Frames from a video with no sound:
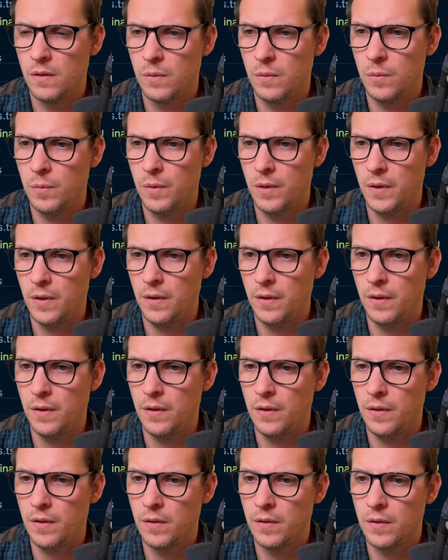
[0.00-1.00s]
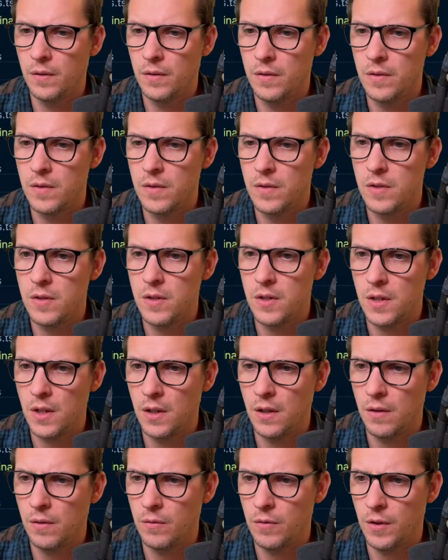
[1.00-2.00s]
Where are you?
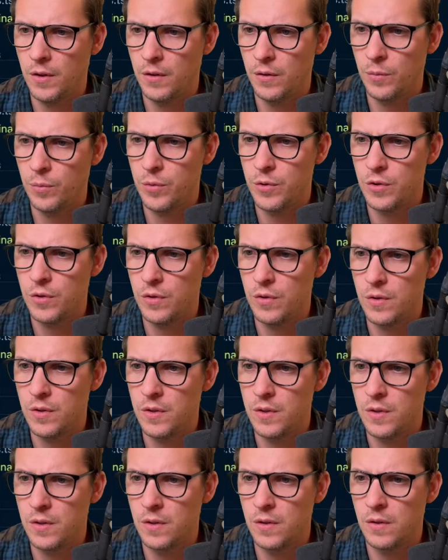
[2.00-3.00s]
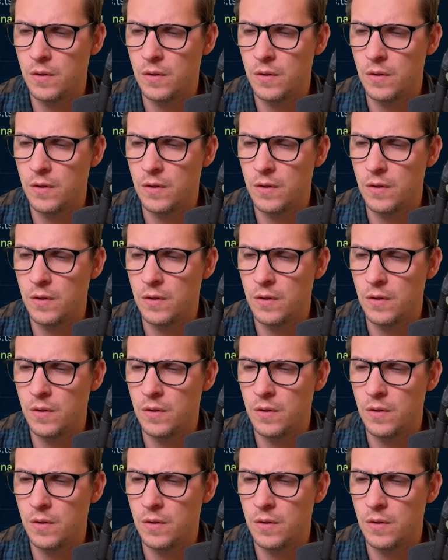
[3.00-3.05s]
Shell run options.